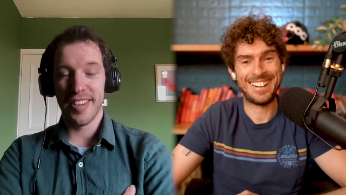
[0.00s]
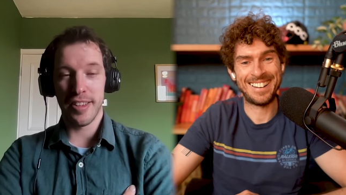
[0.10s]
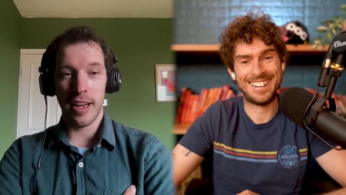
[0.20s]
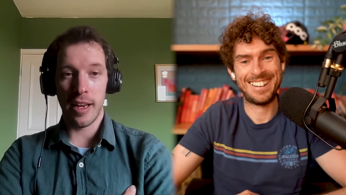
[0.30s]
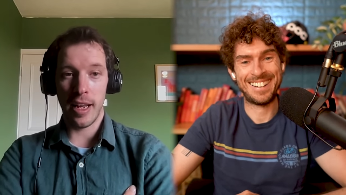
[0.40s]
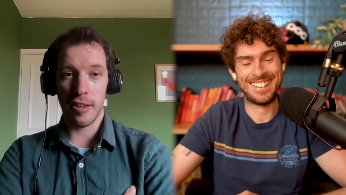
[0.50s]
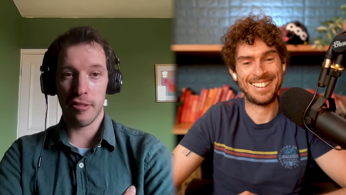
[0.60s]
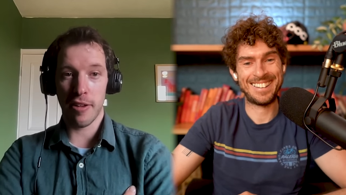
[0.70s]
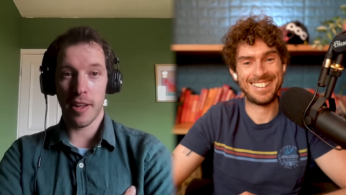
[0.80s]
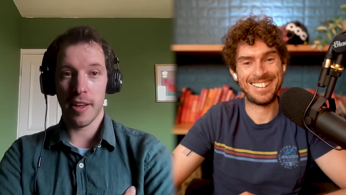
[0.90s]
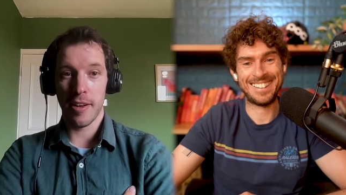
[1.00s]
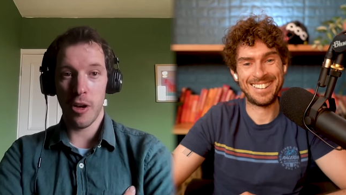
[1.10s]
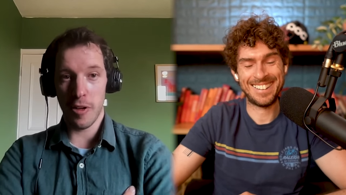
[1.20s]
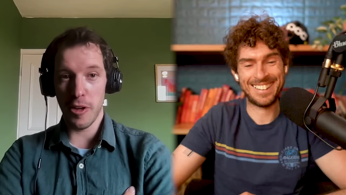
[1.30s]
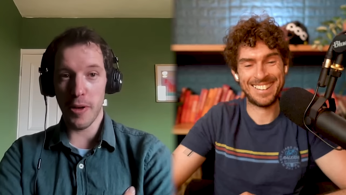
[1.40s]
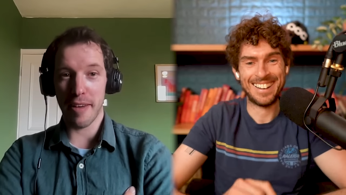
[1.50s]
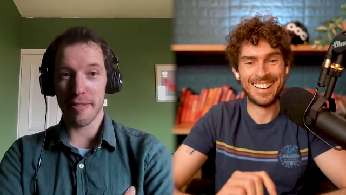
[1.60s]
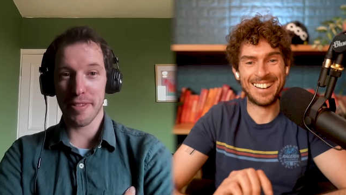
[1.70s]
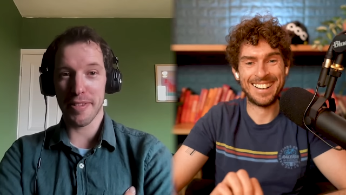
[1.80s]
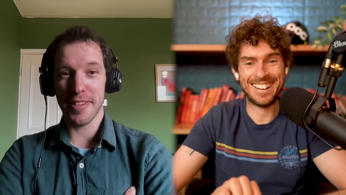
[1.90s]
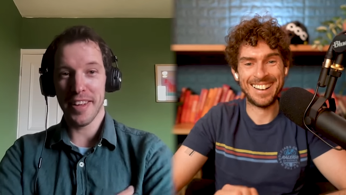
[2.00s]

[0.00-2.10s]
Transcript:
Speaker 1: cycling history. Who would you have?